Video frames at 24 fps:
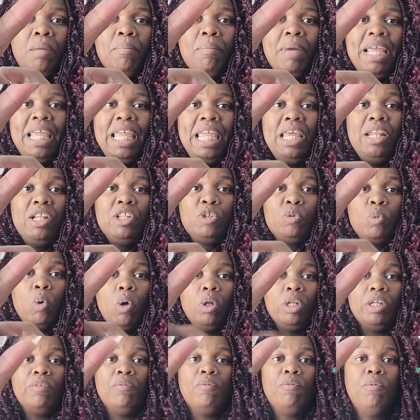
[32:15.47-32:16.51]
My hand is
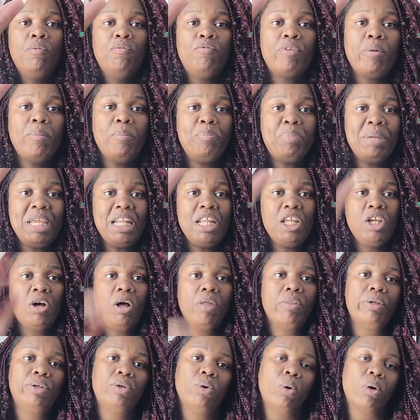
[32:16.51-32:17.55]
swollen from beating
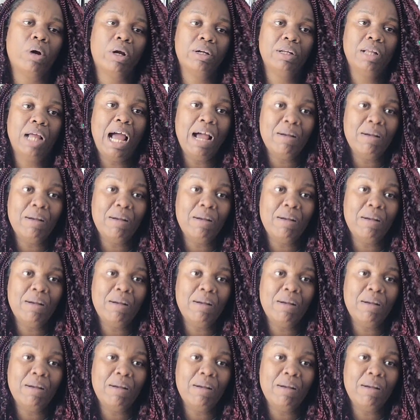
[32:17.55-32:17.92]
on the door.